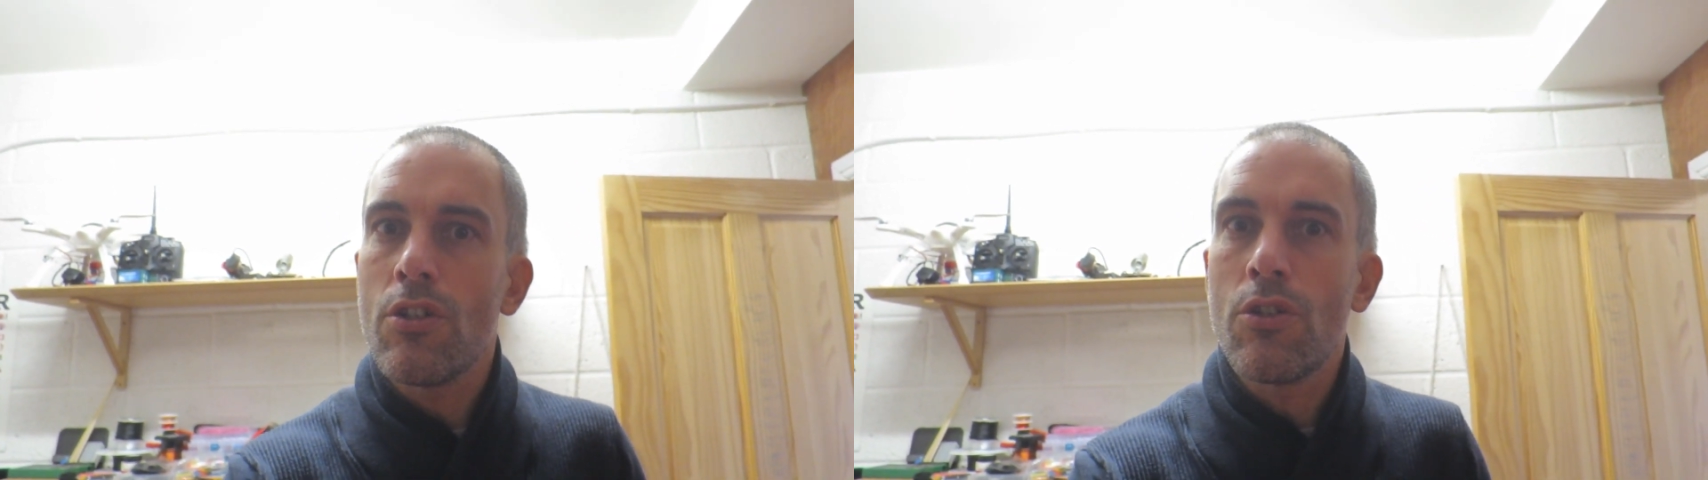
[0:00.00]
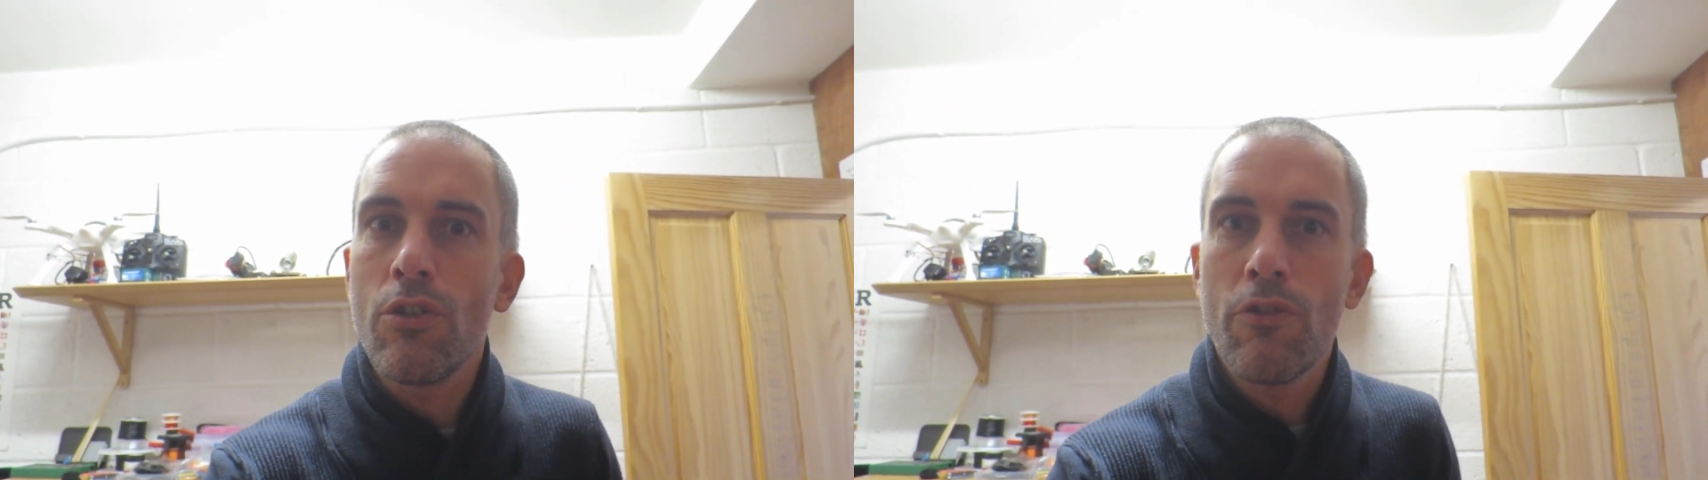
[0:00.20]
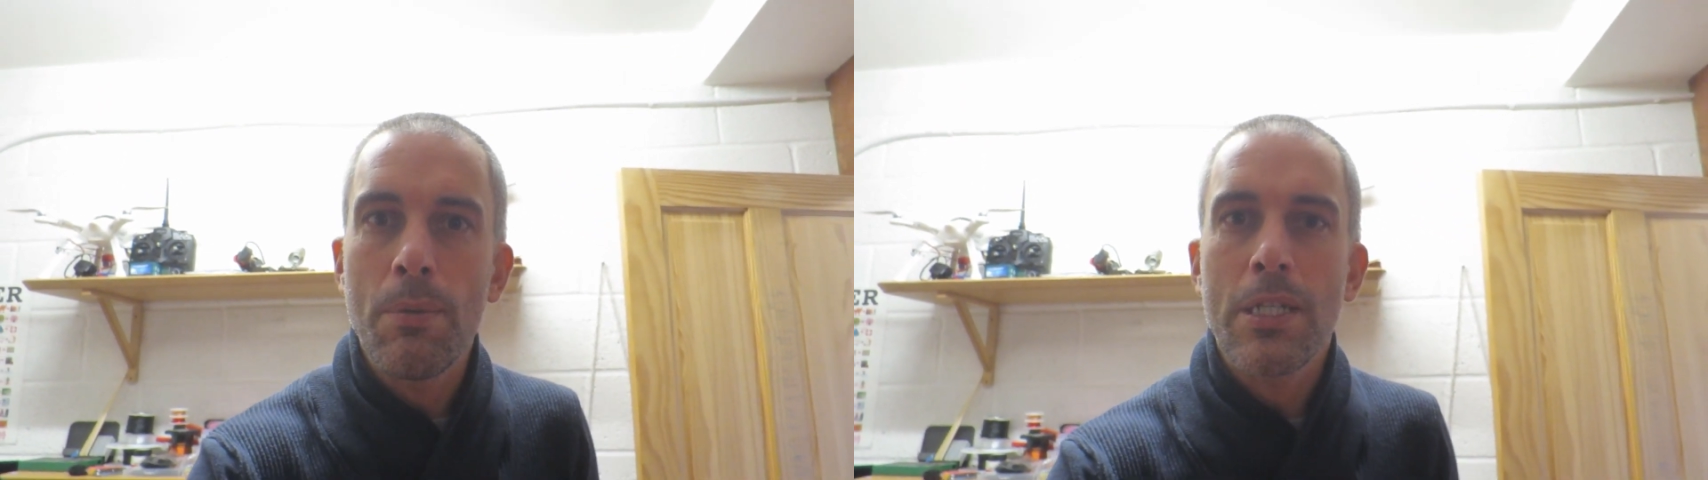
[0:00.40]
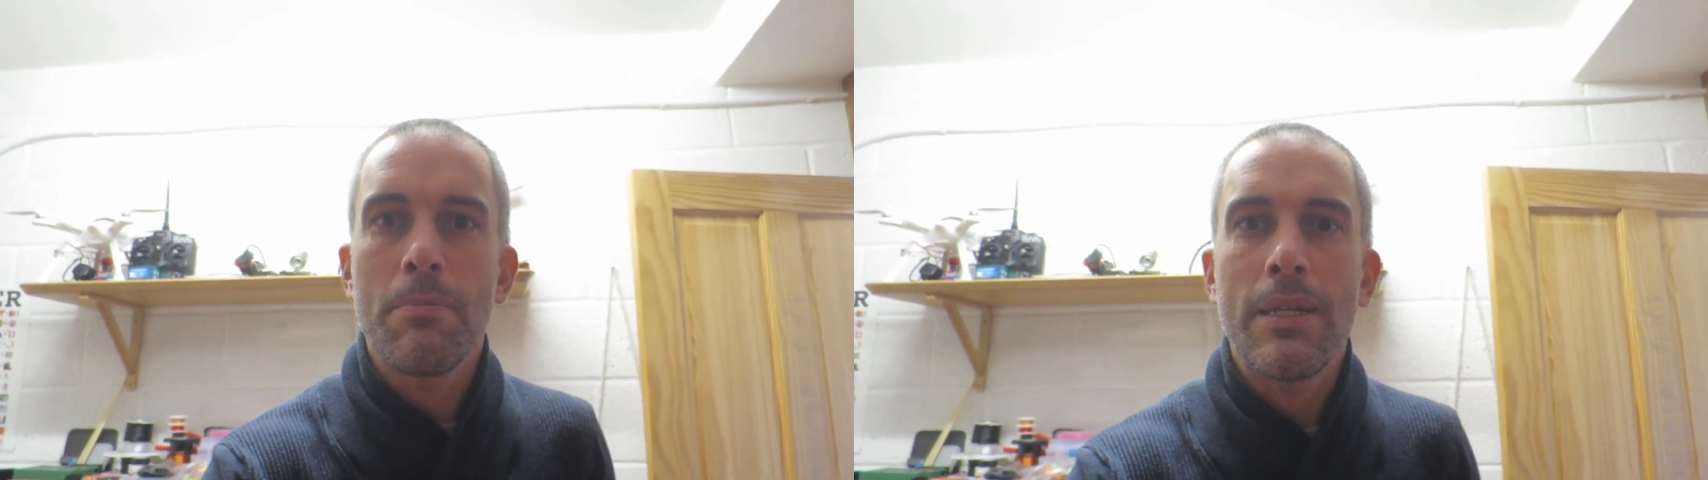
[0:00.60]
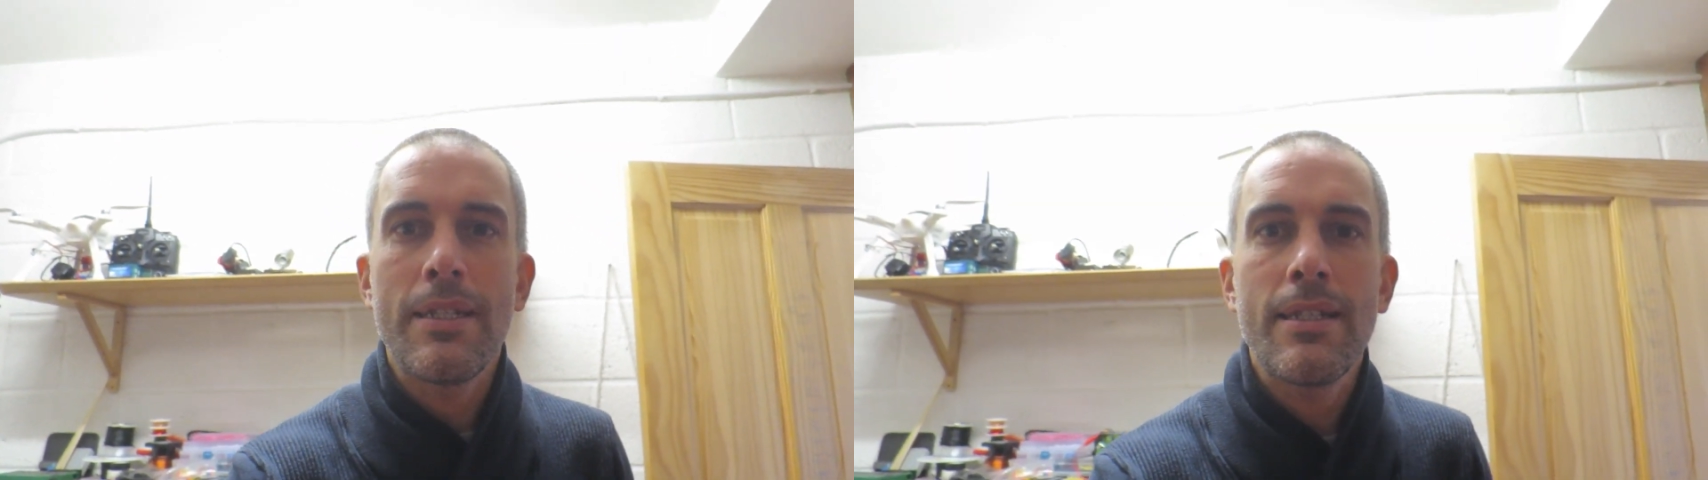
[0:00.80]
you to a few bits
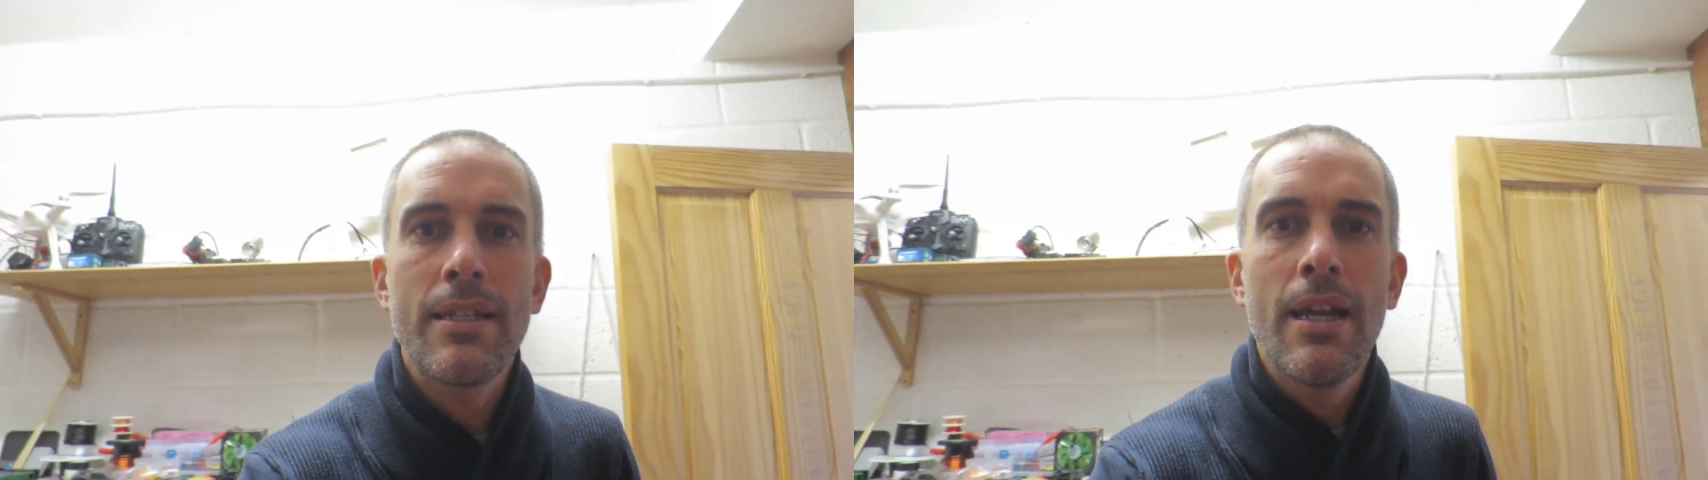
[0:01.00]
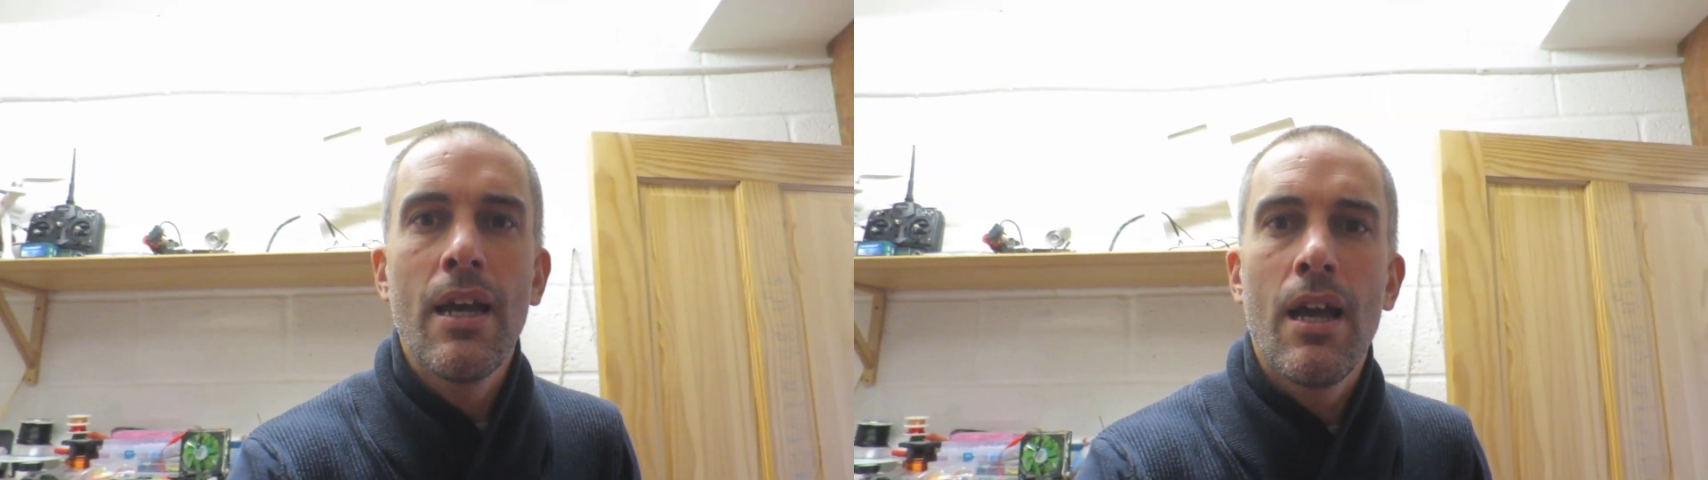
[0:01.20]
and pieces.